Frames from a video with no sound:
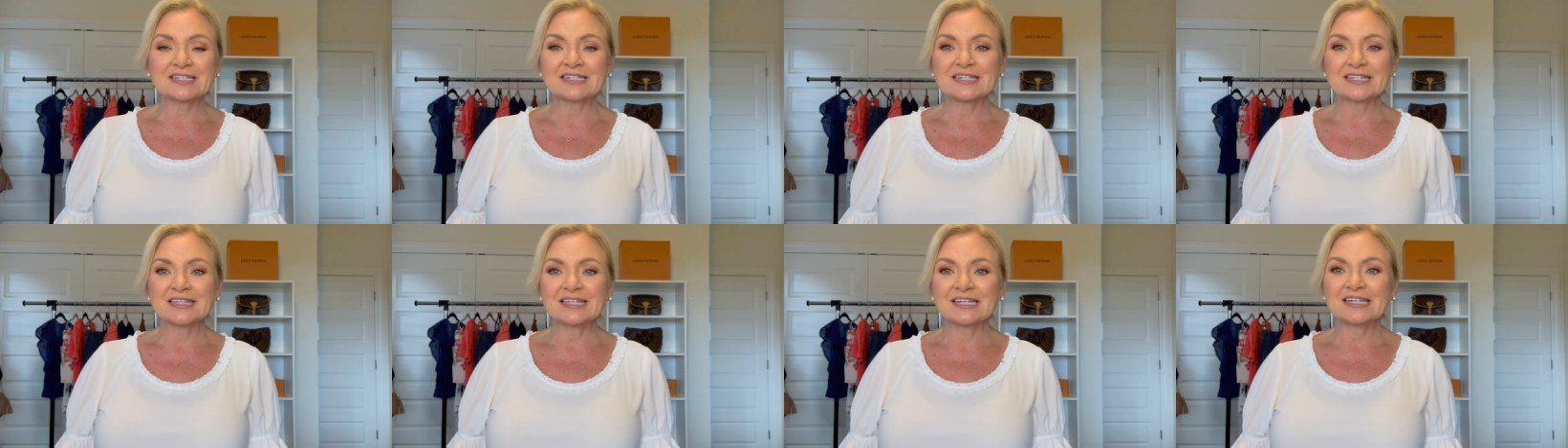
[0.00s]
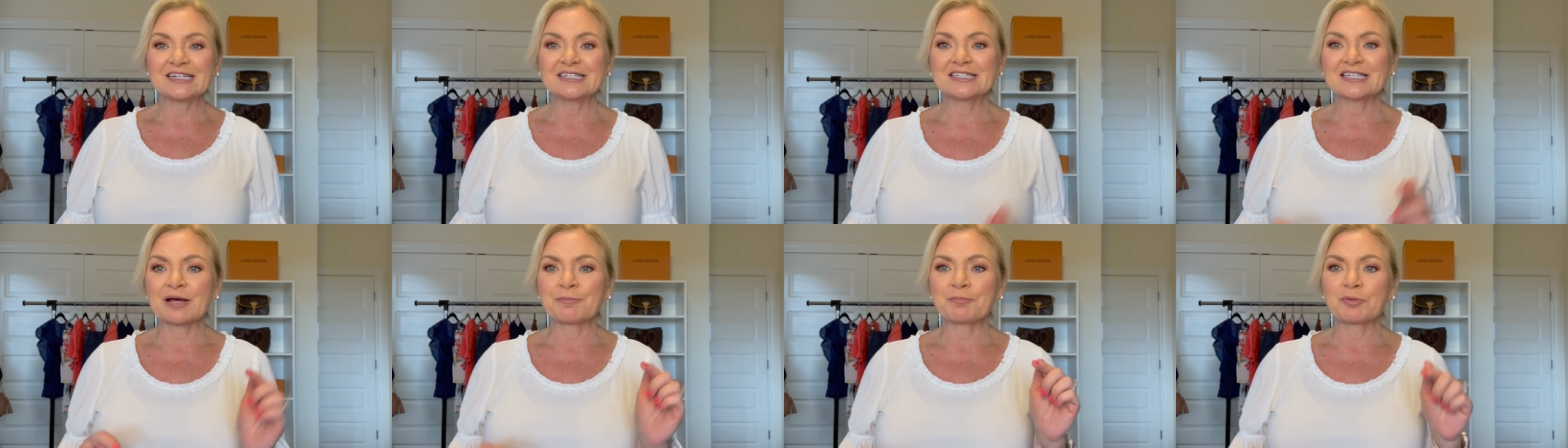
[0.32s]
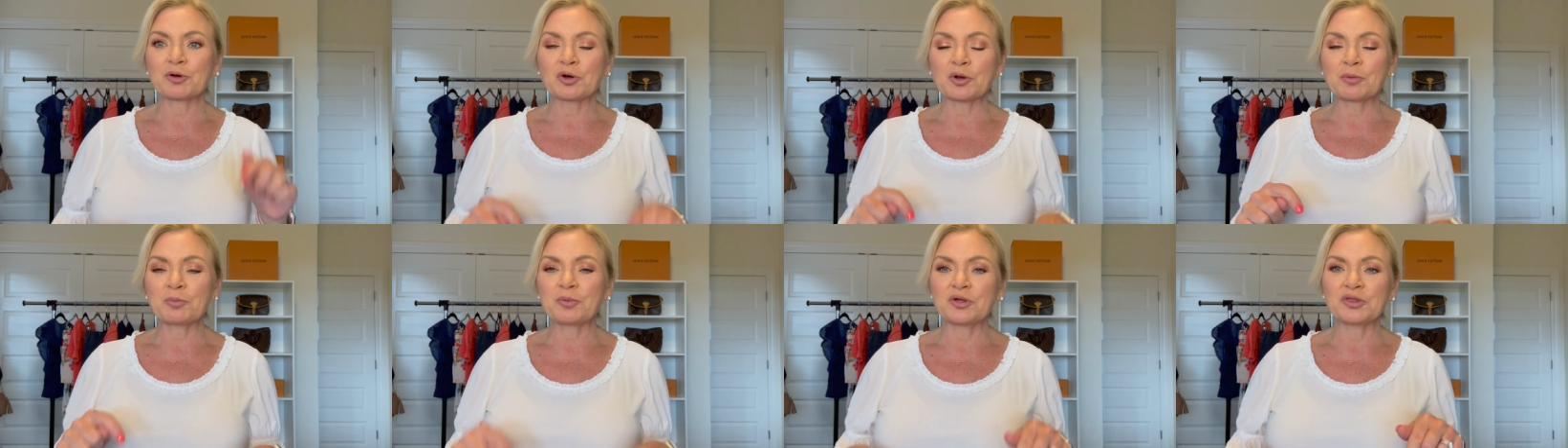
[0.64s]
in these, I'm
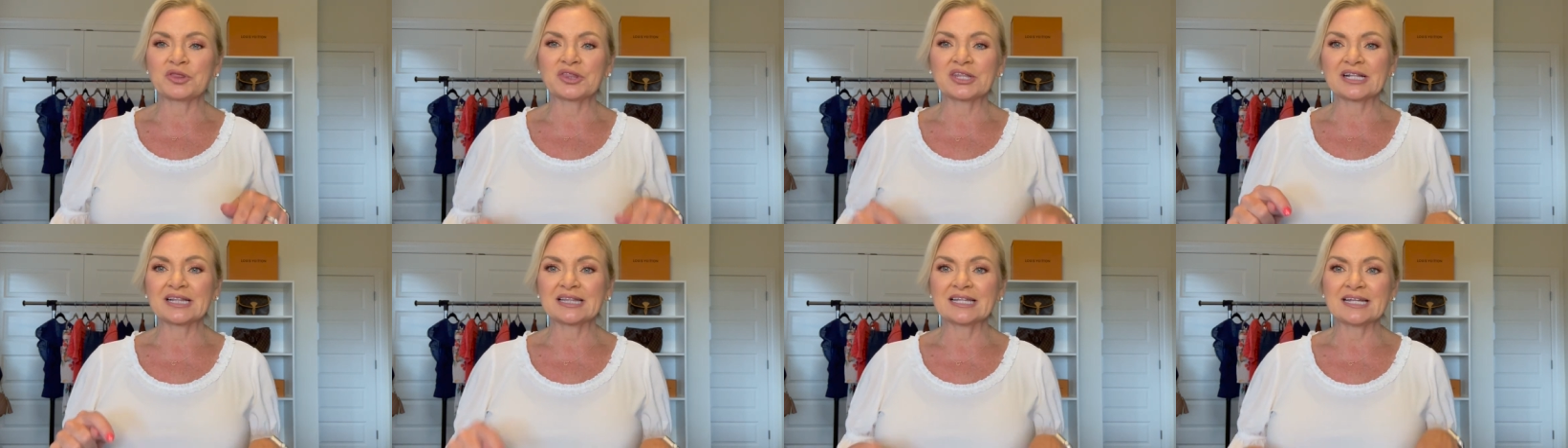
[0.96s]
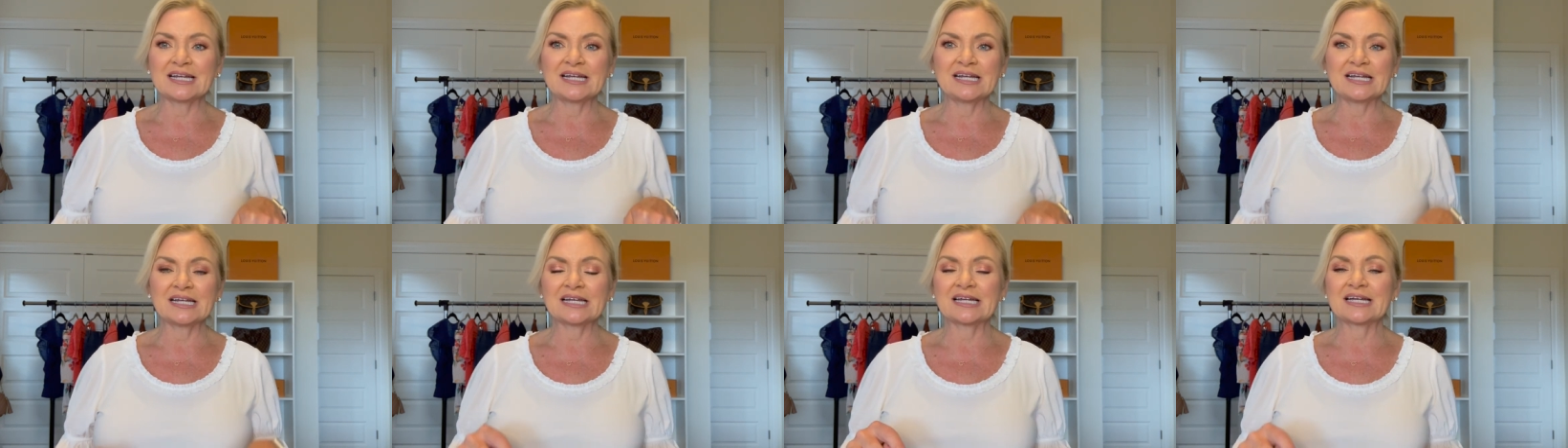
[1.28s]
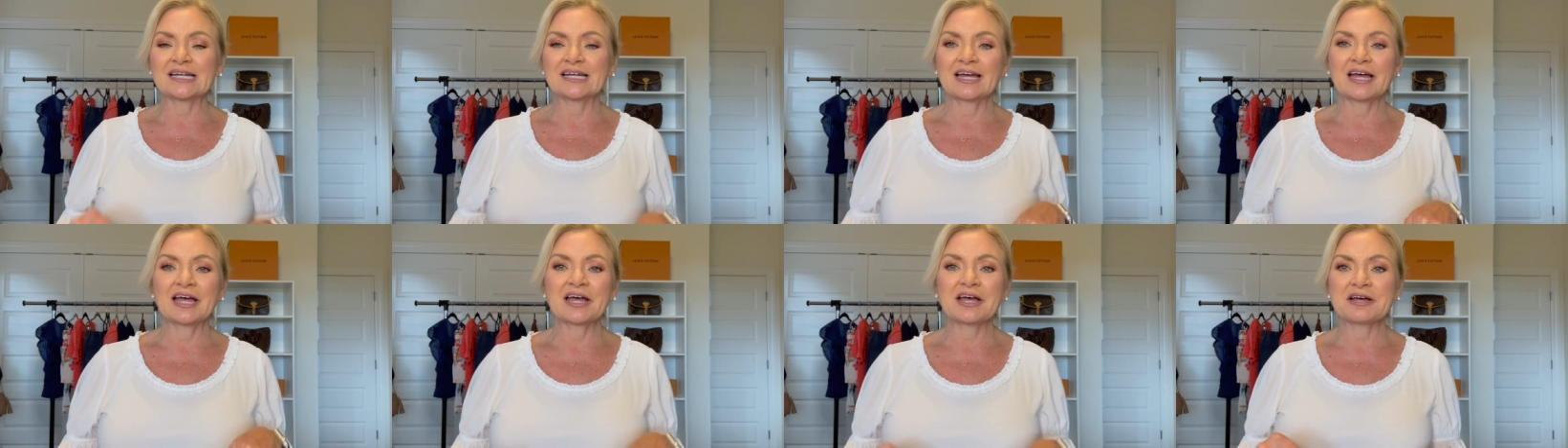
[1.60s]
gonna put the
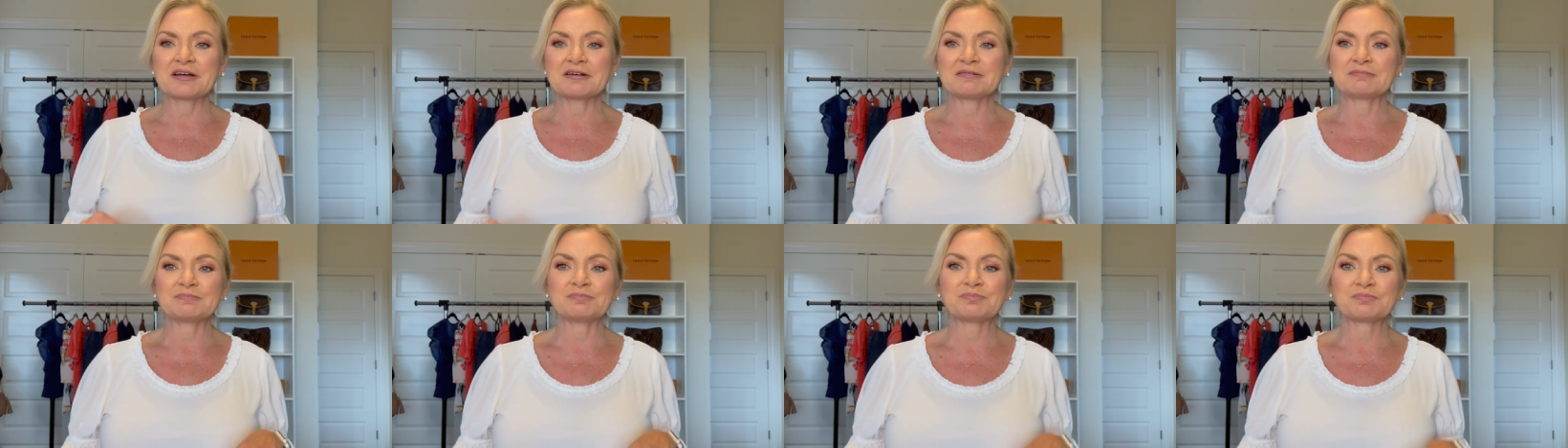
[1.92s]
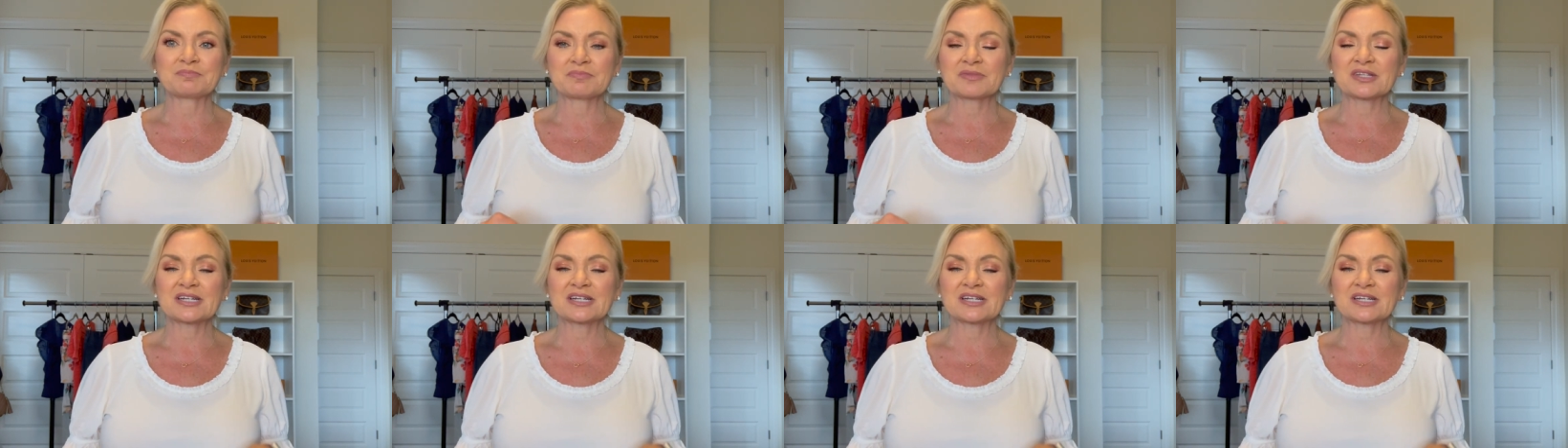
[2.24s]
link um,